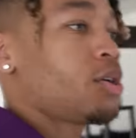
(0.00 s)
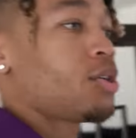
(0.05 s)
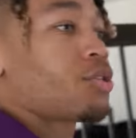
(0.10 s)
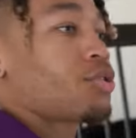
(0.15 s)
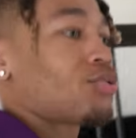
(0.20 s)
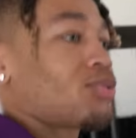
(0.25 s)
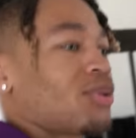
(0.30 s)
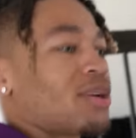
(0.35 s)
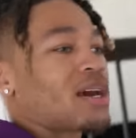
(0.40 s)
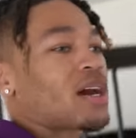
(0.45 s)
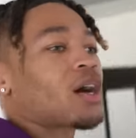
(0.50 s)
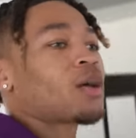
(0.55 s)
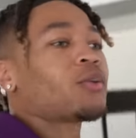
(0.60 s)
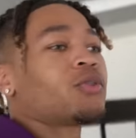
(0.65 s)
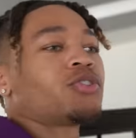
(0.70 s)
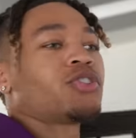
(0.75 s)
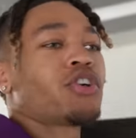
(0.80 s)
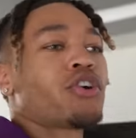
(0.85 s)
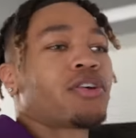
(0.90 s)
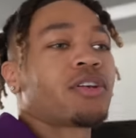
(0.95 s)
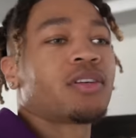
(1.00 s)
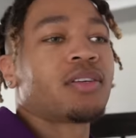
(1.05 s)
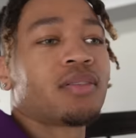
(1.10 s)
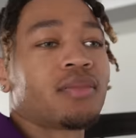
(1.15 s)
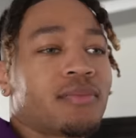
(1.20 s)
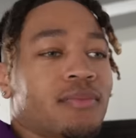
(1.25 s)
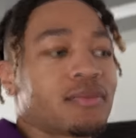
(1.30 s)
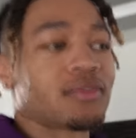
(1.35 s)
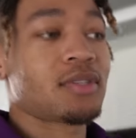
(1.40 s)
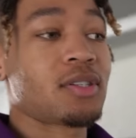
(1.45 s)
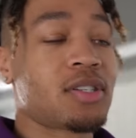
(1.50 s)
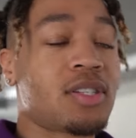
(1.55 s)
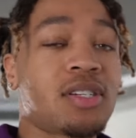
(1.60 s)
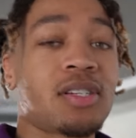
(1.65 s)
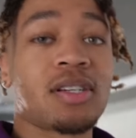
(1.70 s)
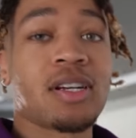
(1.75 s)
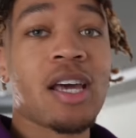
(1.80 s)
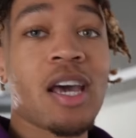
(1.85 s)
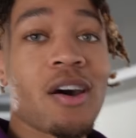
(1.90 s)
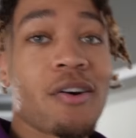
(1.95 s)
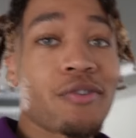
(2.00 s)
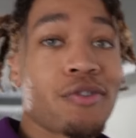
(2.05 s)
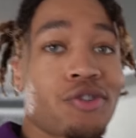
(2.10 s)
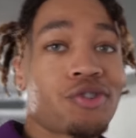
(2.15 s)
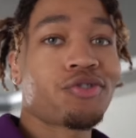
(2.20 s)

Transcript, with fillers: a three hour journey to down the